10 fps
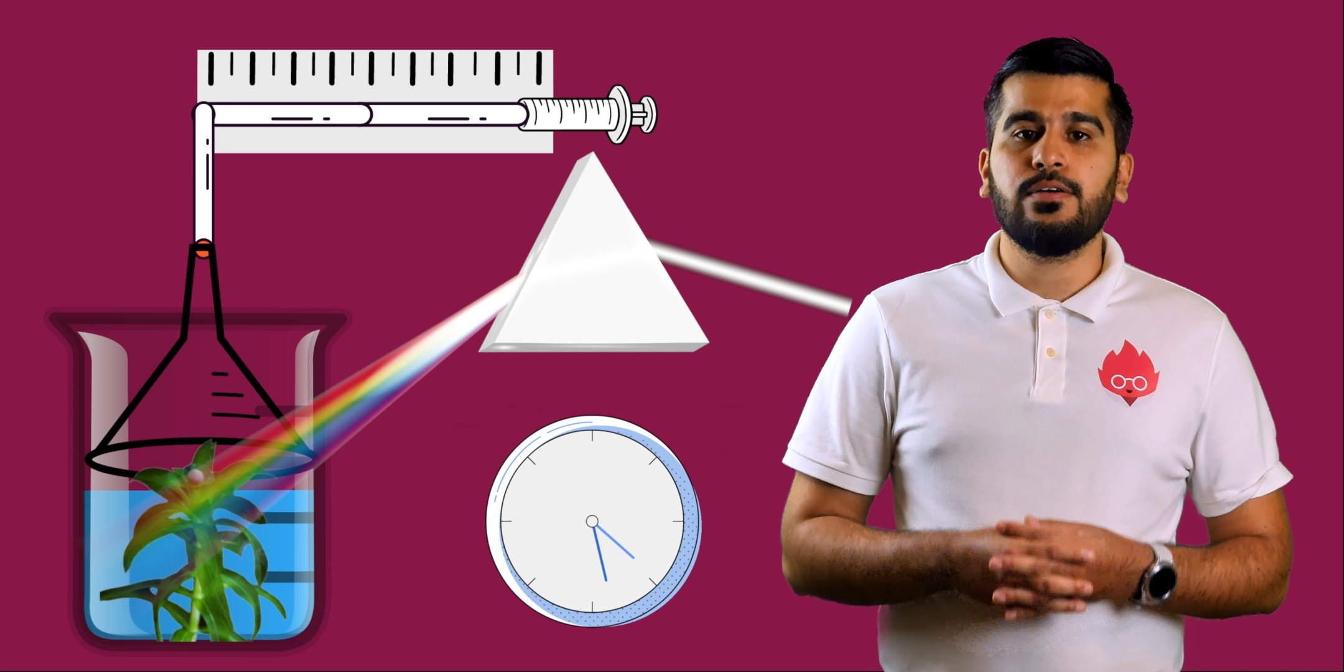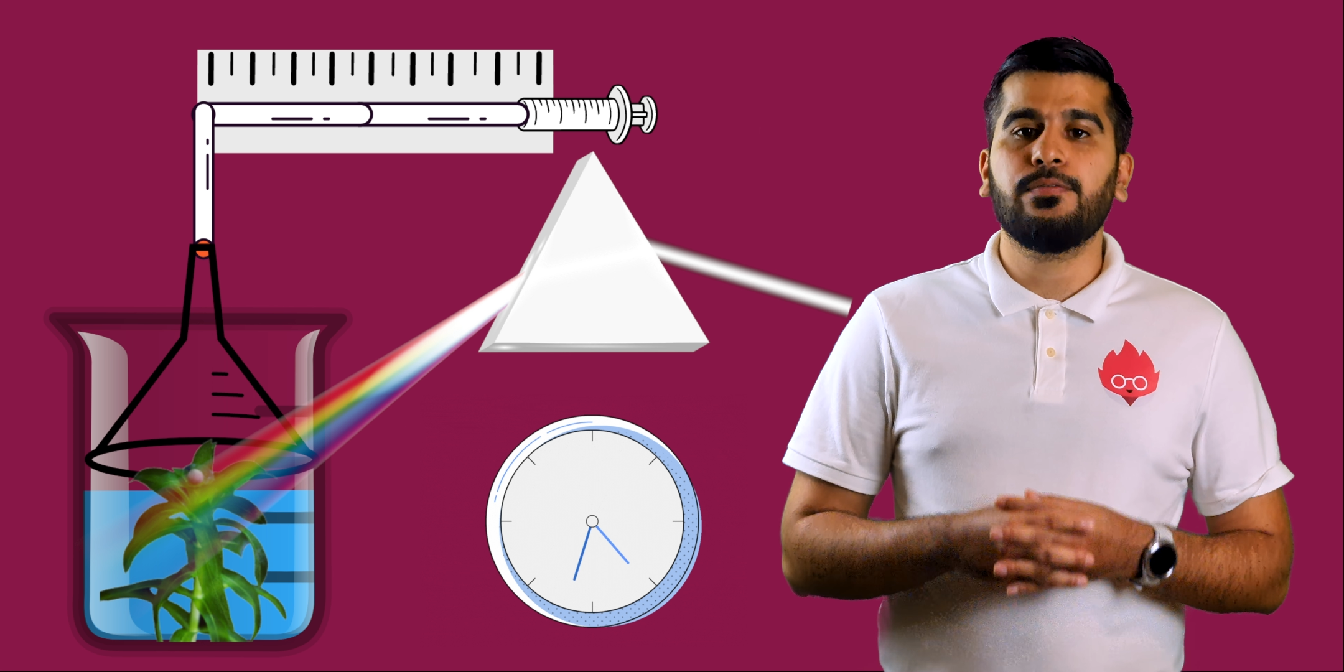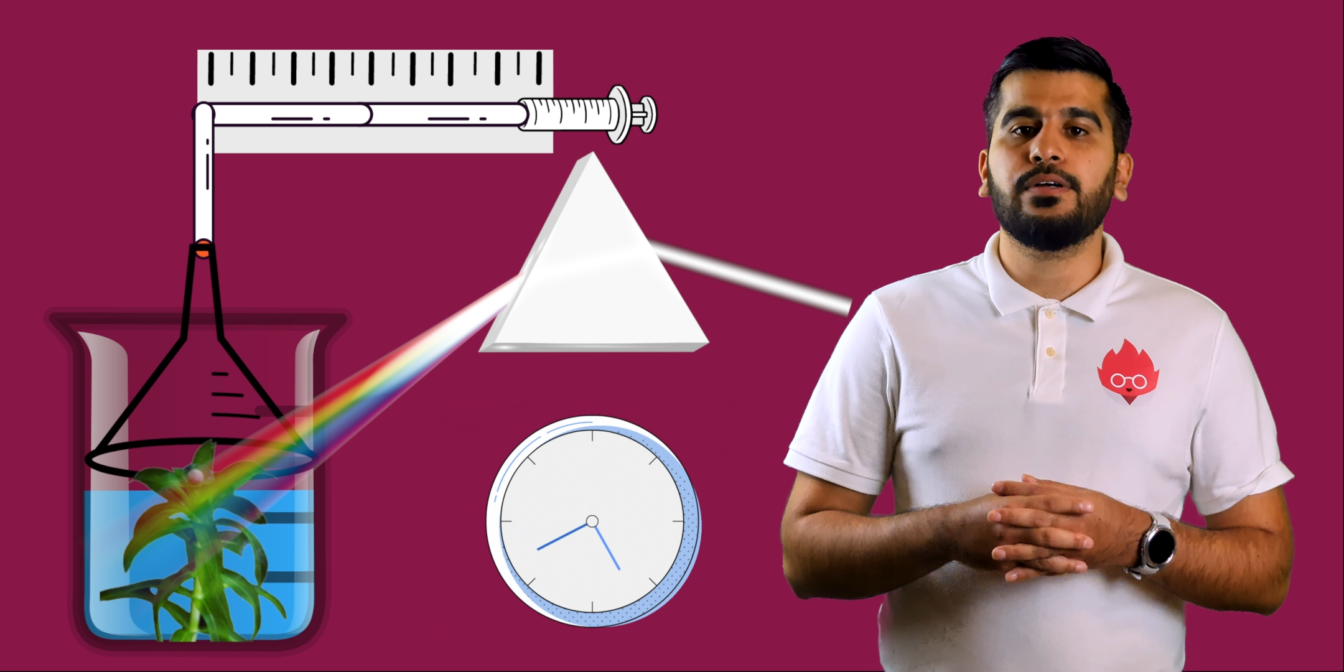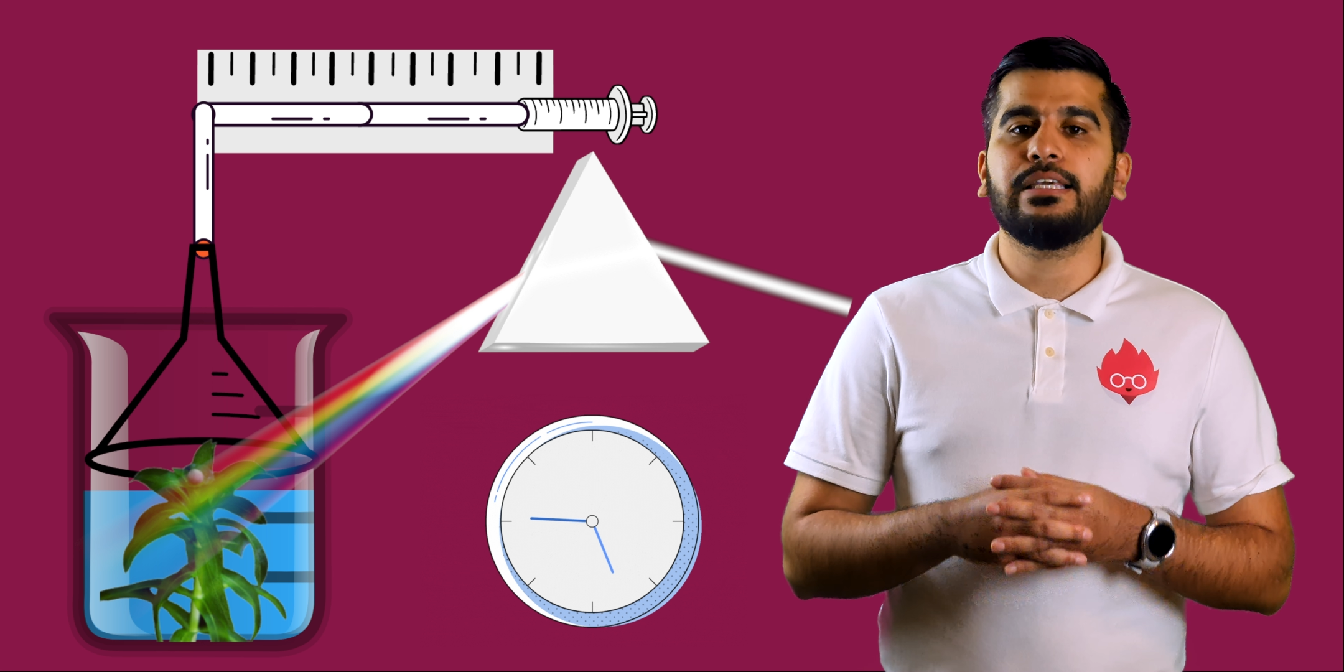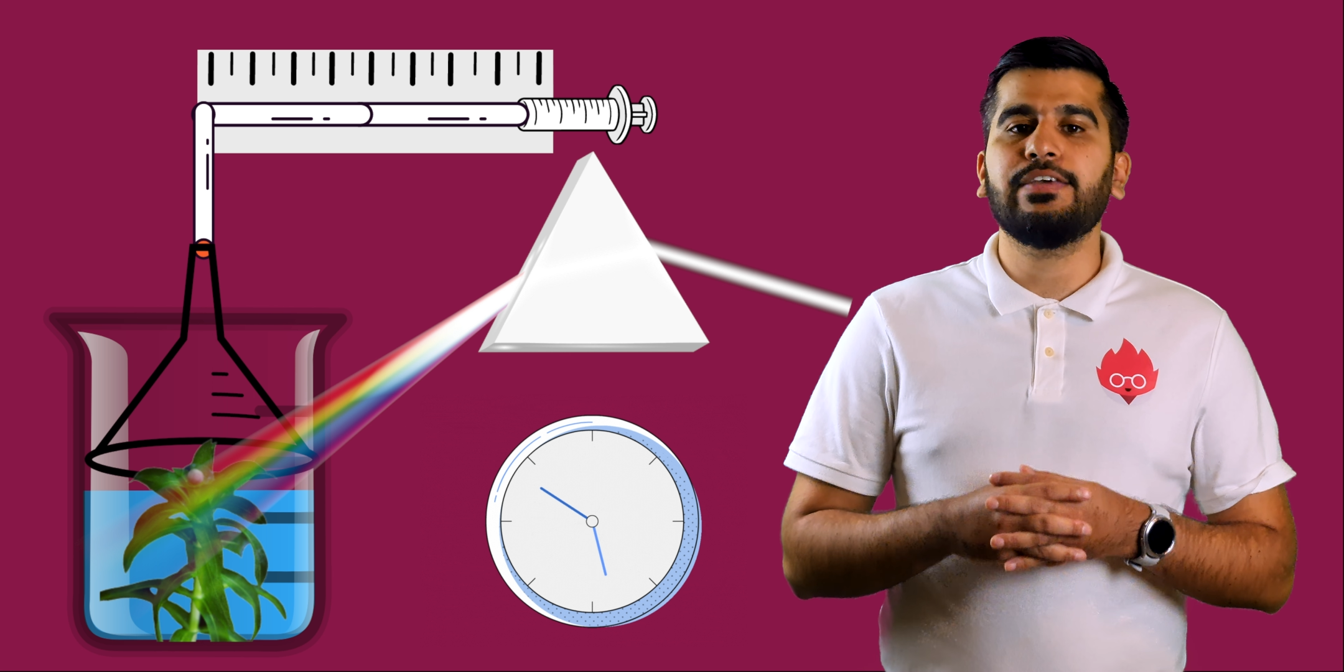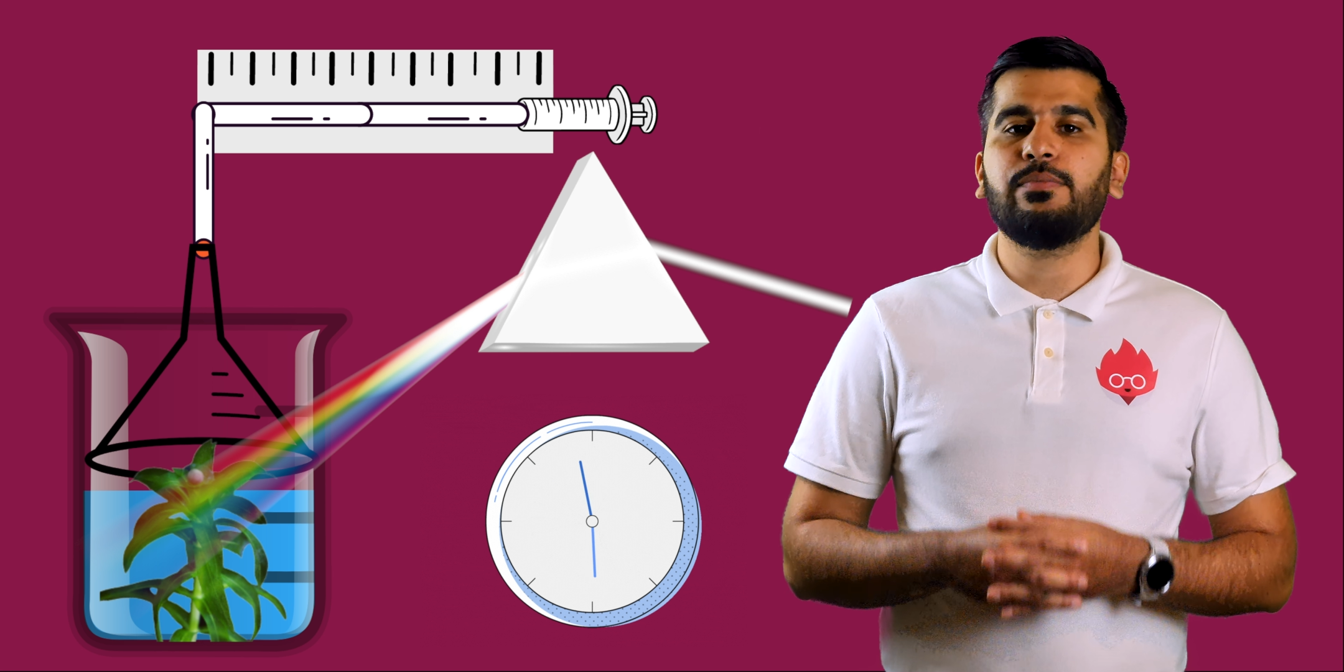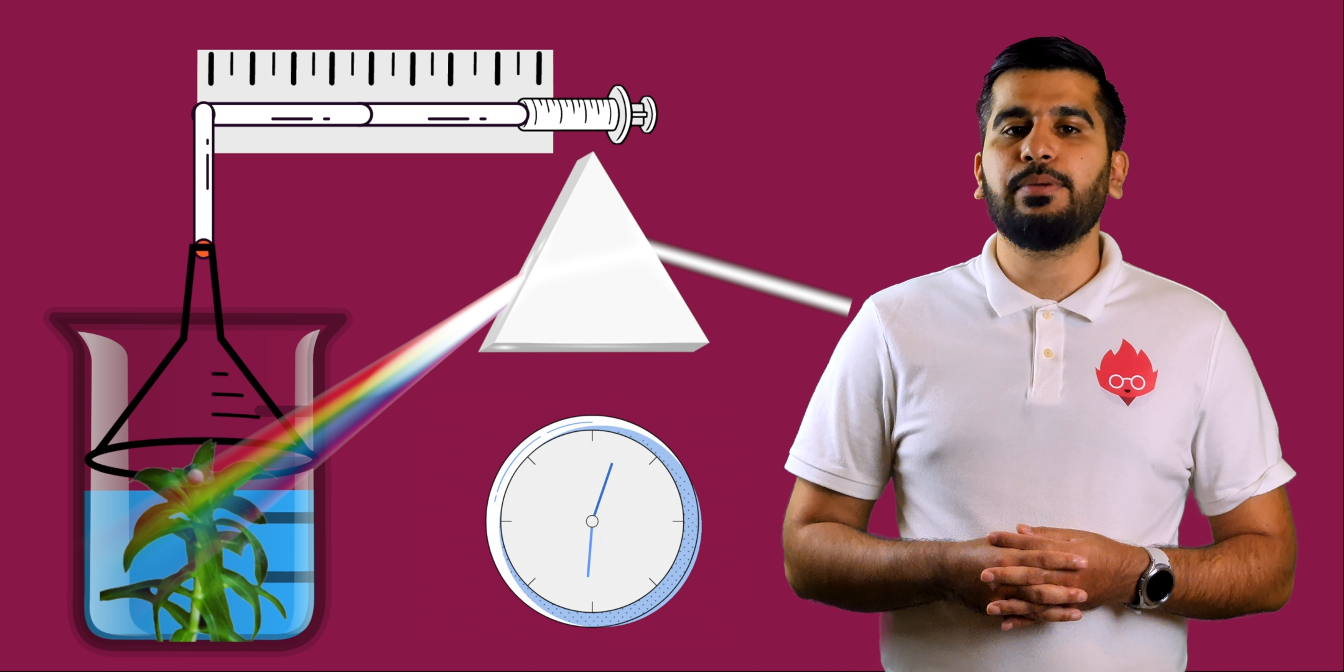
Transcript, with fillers: for a given